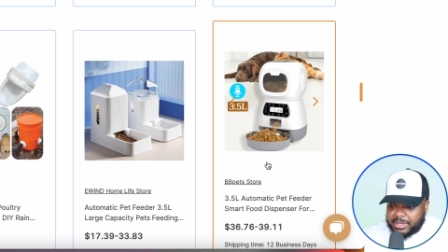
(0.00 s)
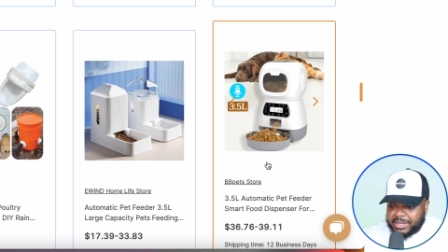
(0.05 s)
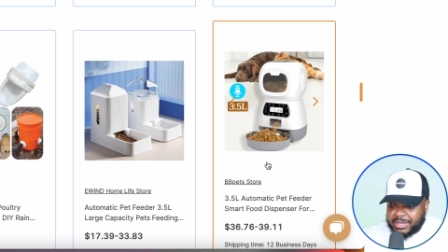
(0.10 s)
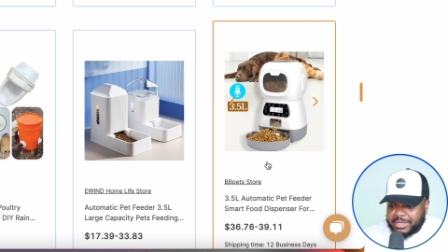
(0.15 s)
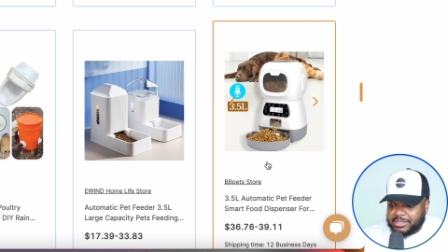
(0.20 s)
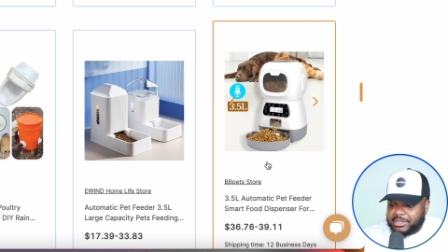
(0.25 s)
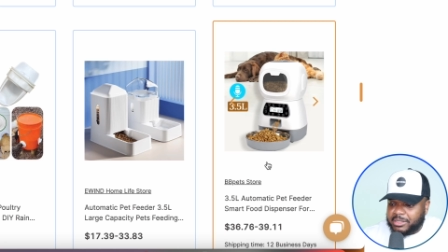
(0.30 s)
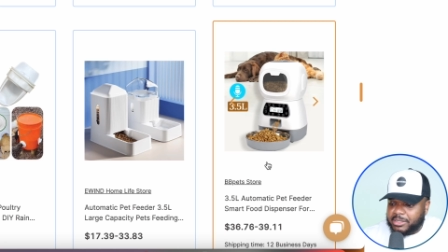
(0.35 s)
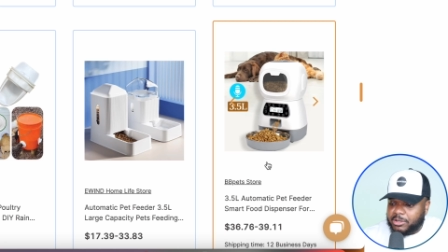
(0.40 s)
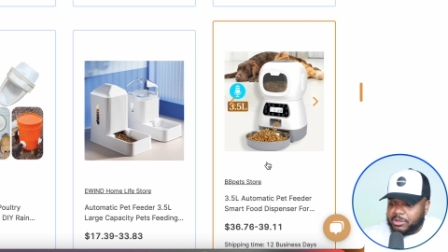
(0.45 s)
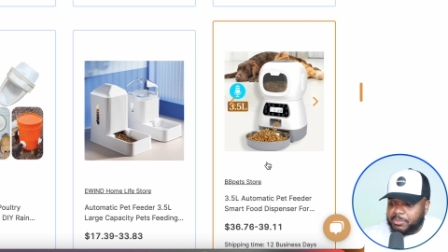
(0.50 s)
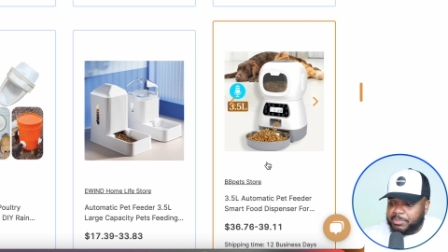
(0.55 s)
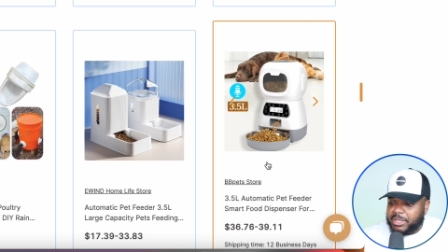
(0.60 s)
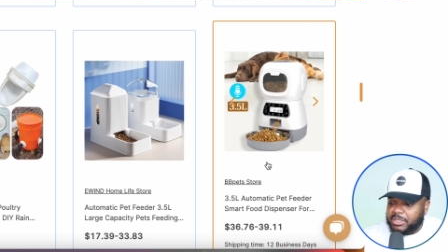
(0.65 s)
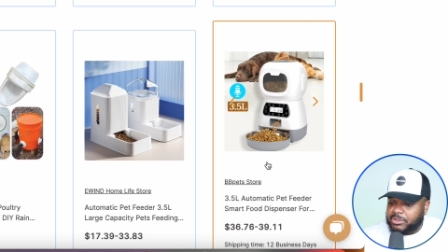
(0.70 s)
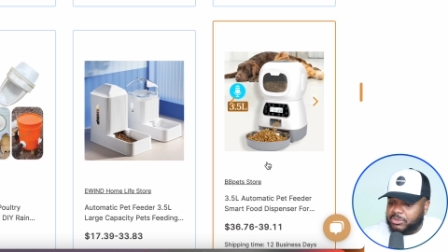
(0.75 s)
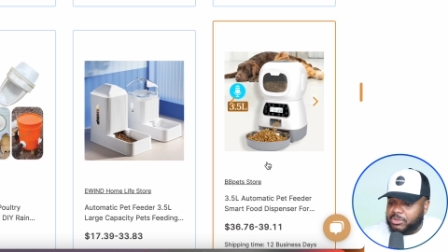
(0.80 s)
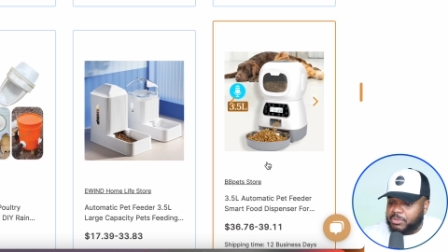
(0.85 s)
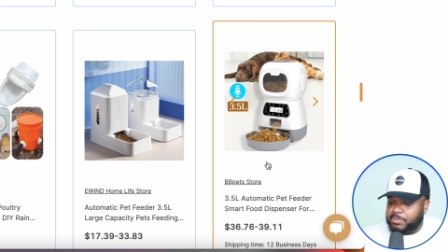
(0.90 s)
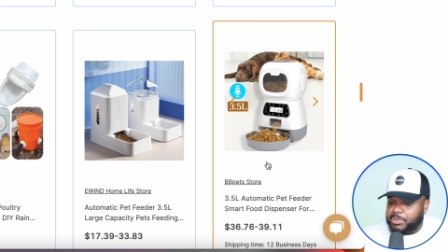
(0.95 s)
It is a little
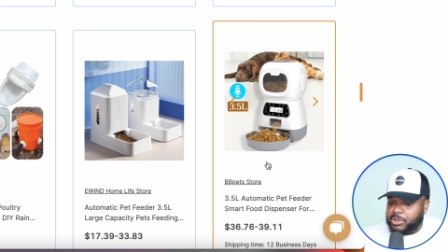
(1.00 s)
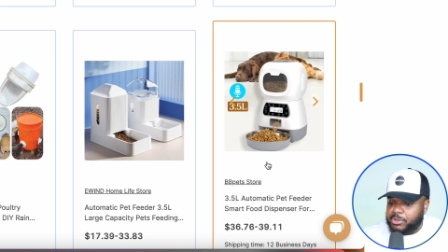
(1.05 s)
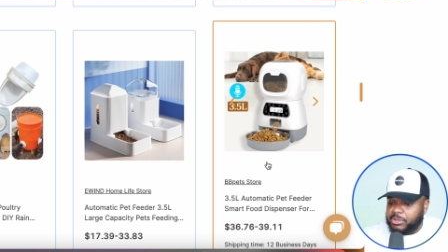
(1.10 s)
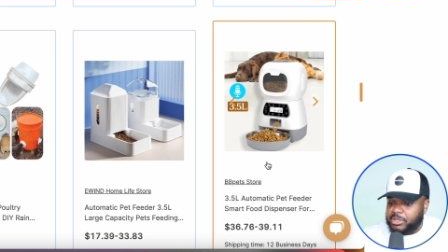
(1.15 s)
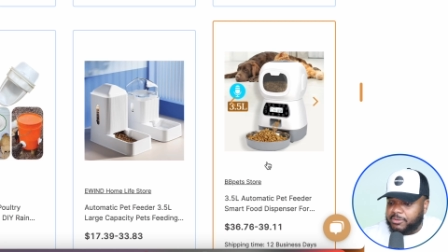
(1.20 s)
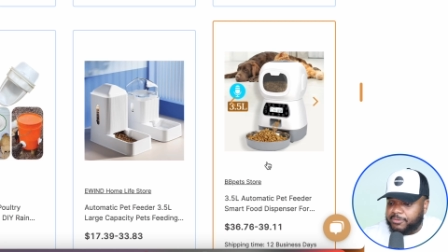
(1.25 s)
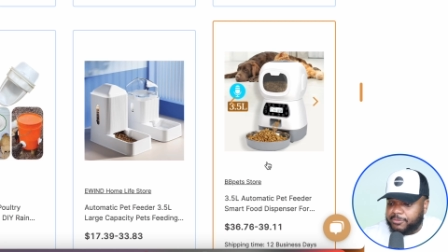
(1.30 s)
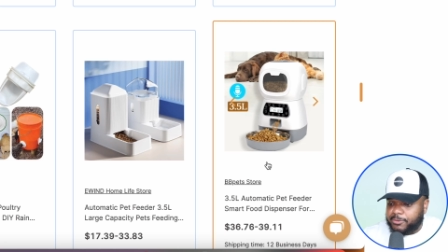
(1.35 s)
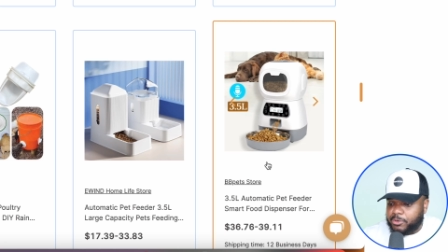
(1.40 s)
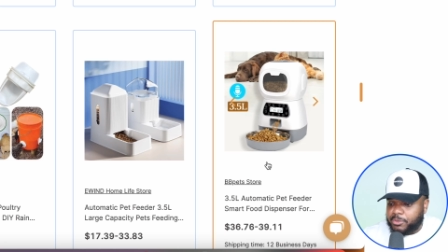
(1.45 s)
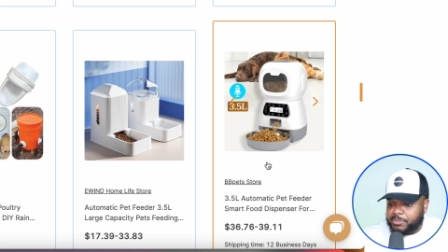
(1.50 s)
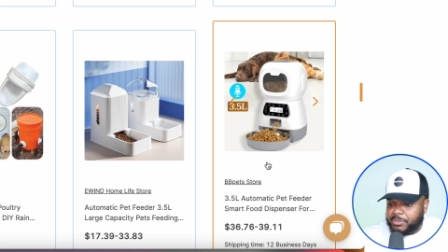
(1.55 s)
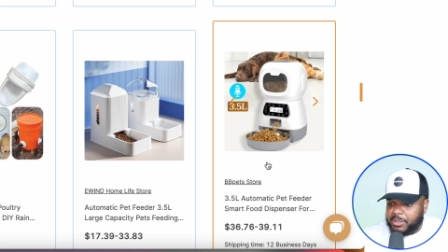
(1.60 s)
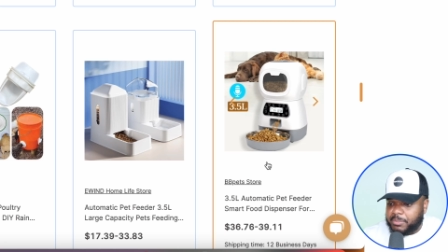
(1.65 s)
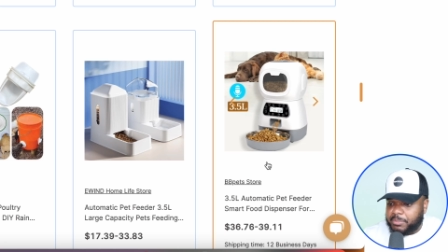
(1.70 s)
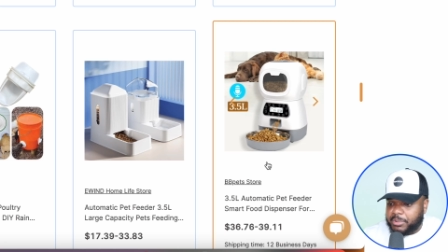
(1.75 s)
bit too bulky for me,